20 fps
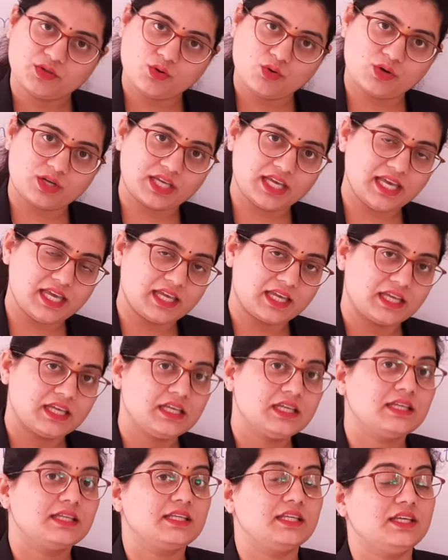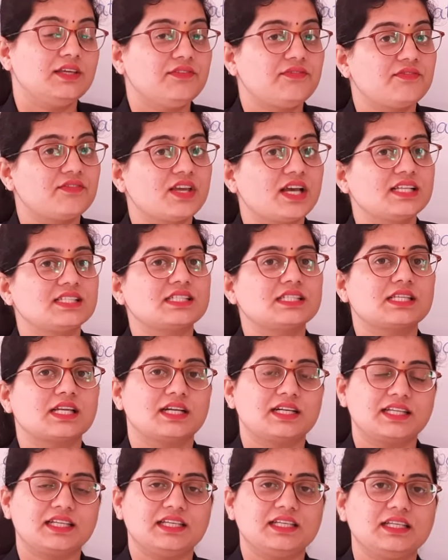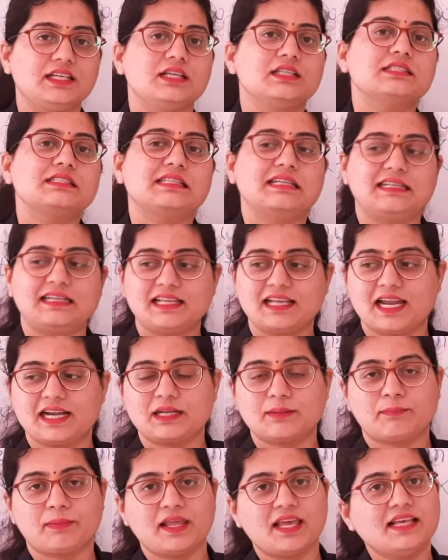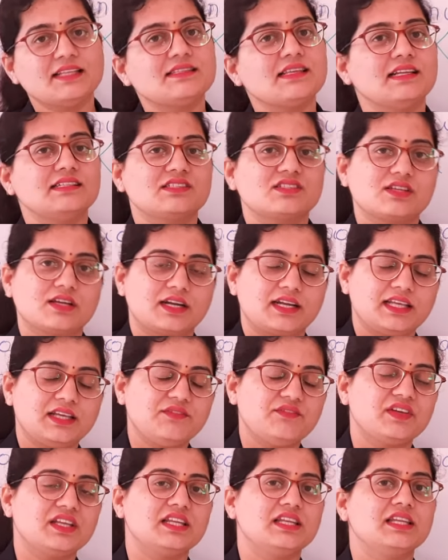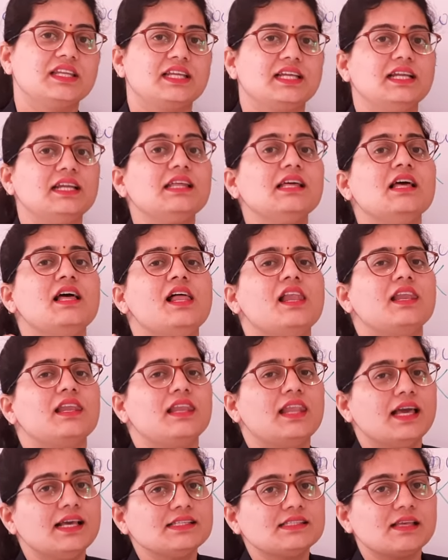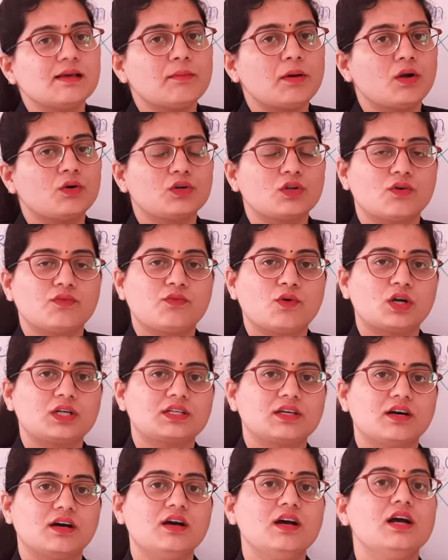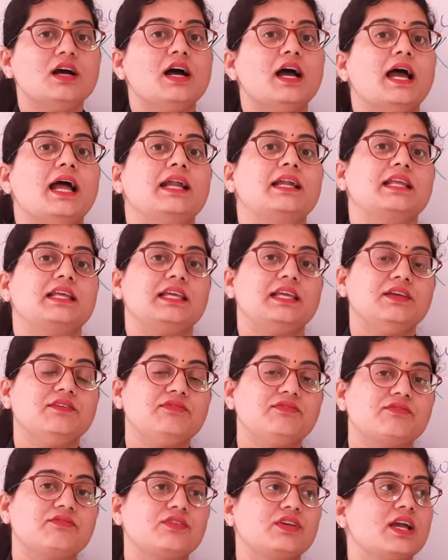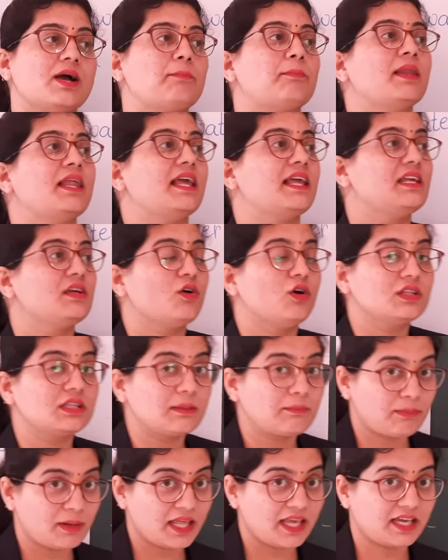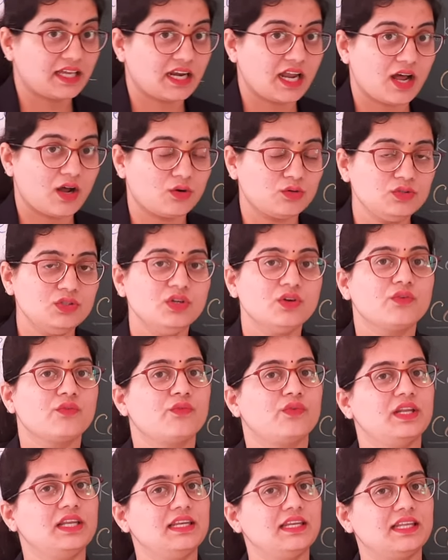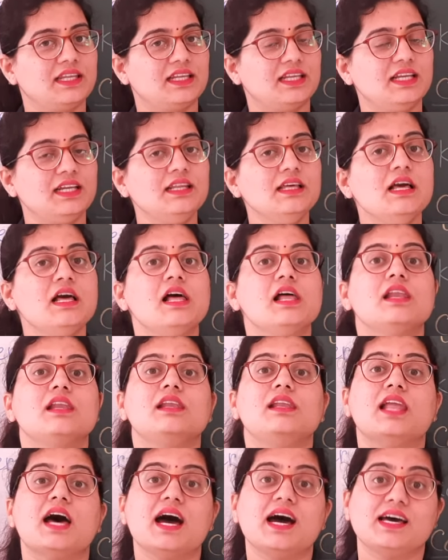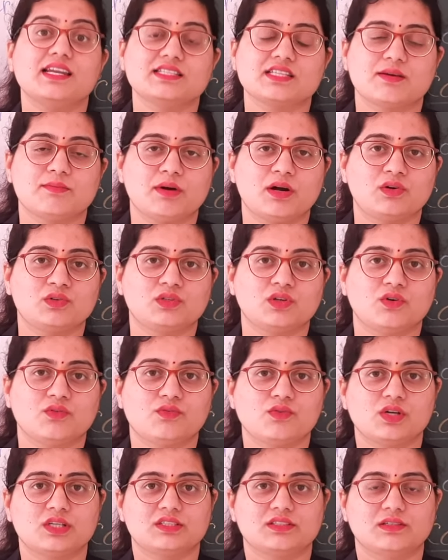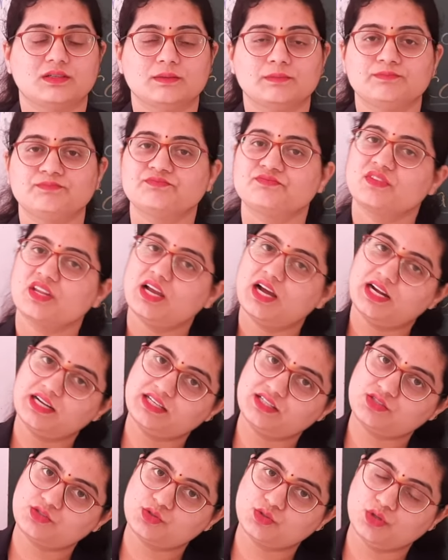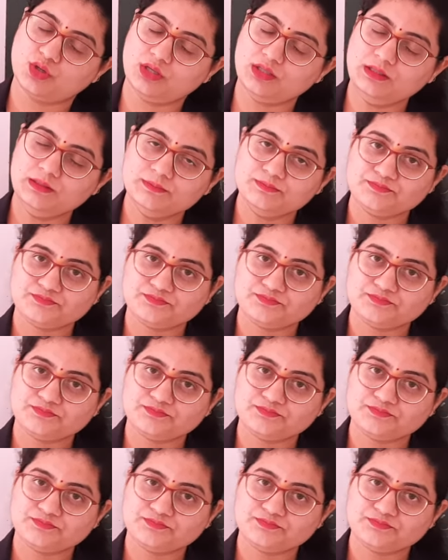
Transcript: Okay, if we are studying, sitting at a place and studying, we will need less amount of water. And if we are playing on the playground, we will need large amount of water. Understood?